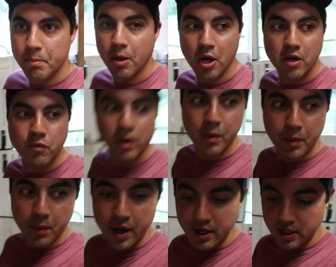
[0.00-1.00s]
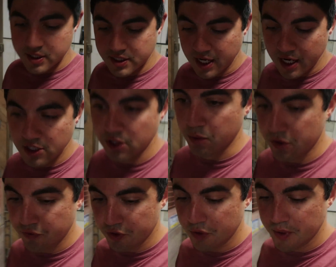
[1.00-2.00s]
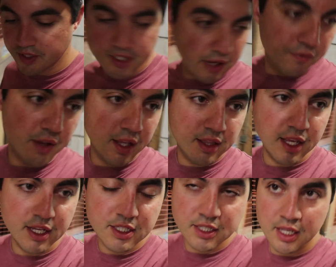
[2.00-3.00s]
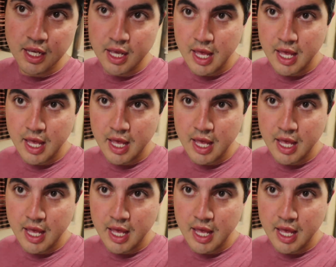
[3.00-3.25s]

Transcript: Part of why we wanted a stanchion was for doing stuff like this,